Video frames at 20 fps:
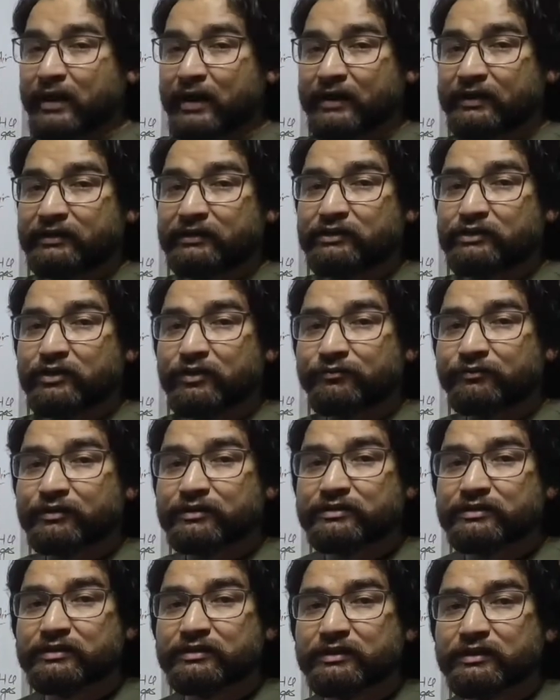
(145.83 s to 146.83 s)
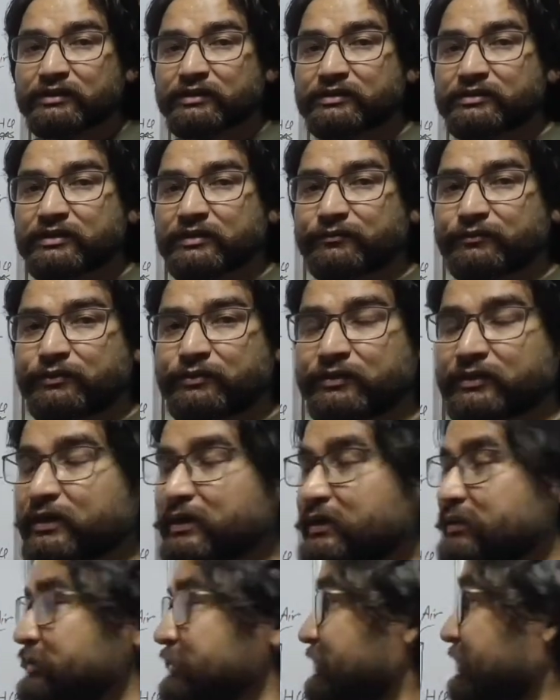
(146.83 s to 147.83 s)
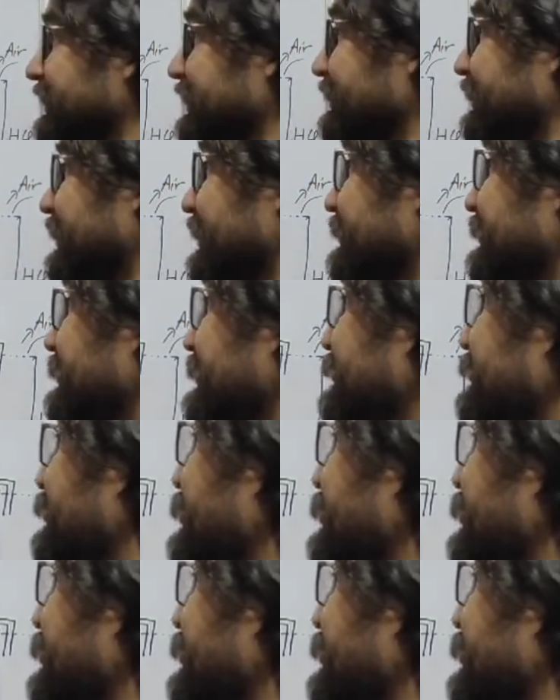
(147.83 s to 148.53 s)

entry of concentrated sulfuric acid and other